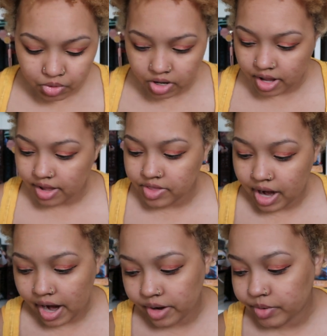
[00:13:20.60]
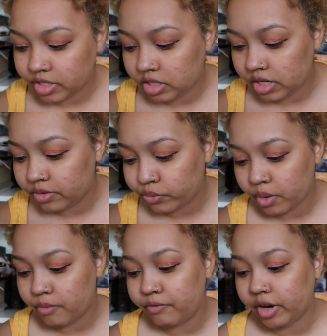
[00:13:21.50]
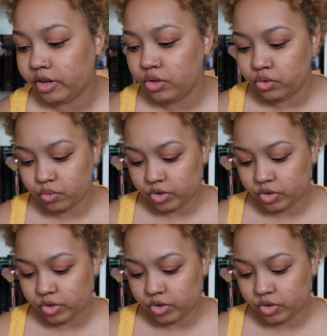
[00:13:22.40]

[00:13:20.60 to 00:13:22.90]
book that I received from Fairy Loot,